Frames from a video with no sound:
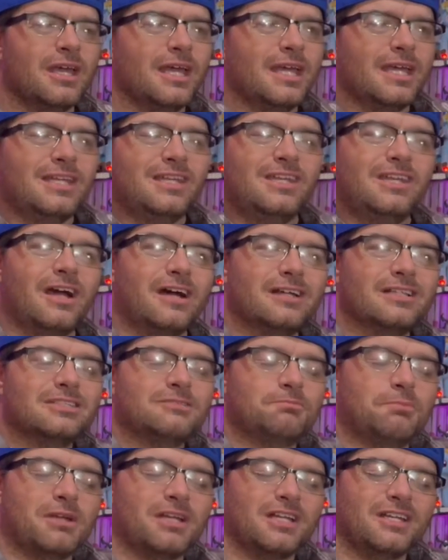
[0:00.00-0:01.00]
It does,
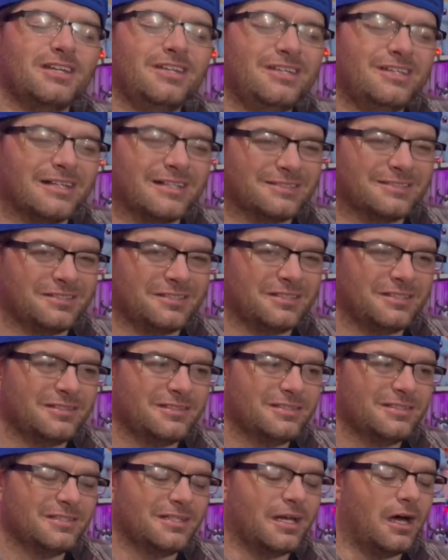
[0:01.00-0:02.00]
but it
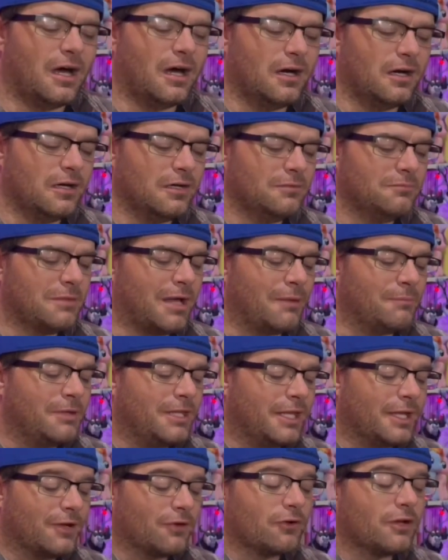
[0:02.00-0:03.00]
doesn't. Um, I'm
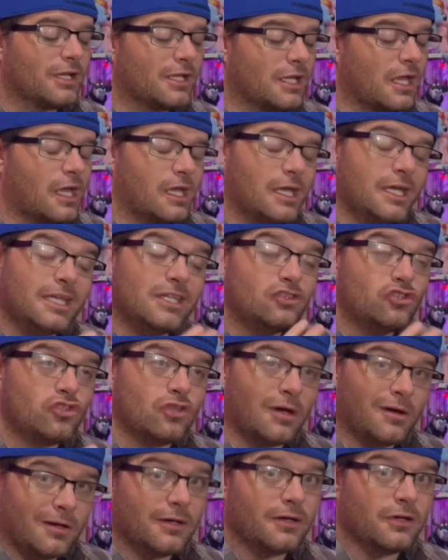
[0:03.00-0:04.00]
hearing a
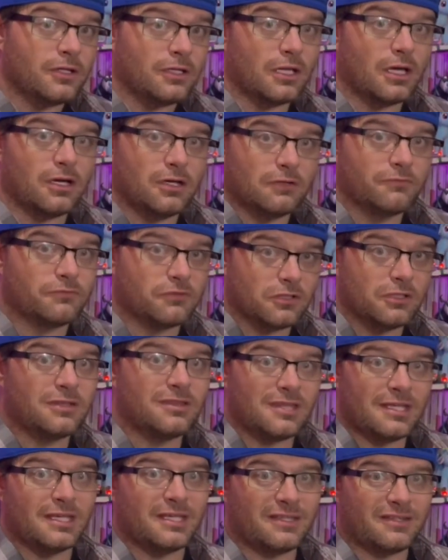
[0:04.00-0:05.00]
ton of good
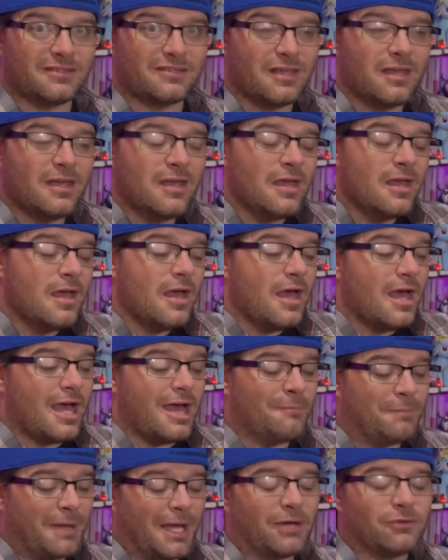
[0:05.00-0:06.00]
things
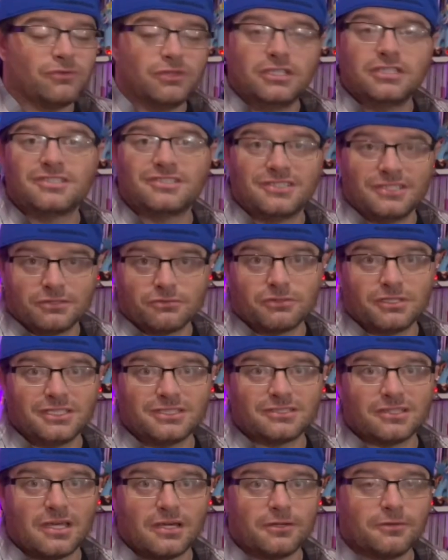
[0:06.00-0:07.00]
about this
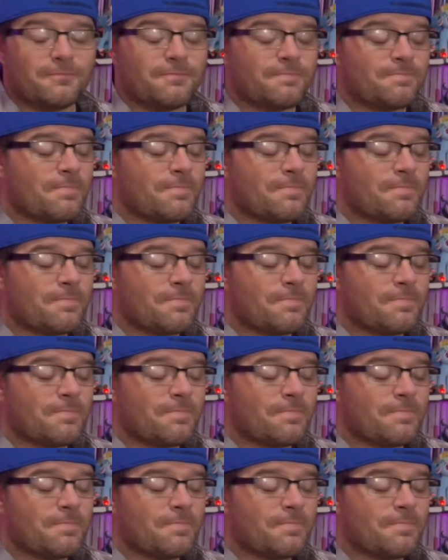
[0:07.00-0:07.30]
series, though.